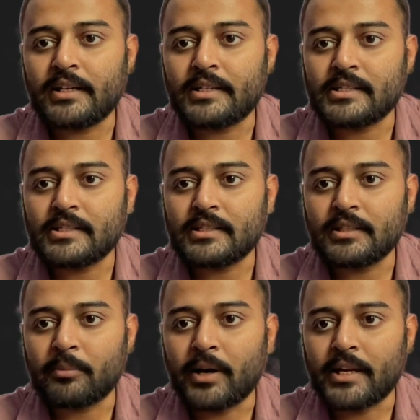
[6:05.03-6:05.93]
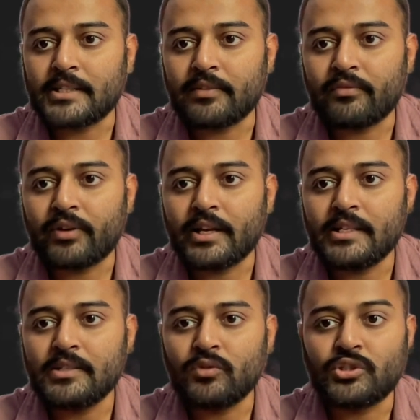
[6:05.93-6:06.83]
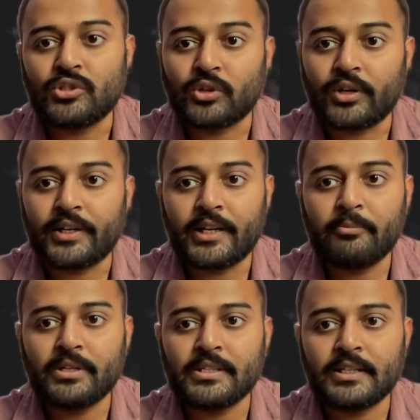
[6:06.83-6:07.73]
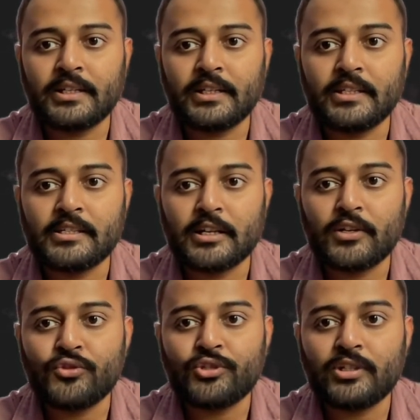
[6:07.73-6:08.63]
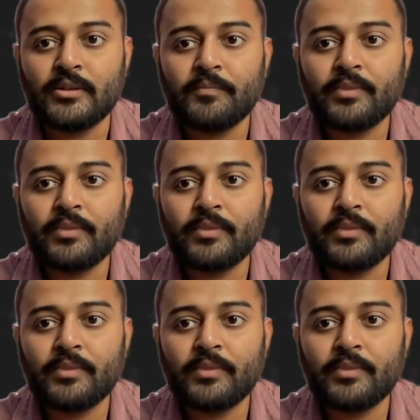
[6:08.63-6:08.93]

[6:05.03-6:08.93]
is the bicep files, which is already present in the solution.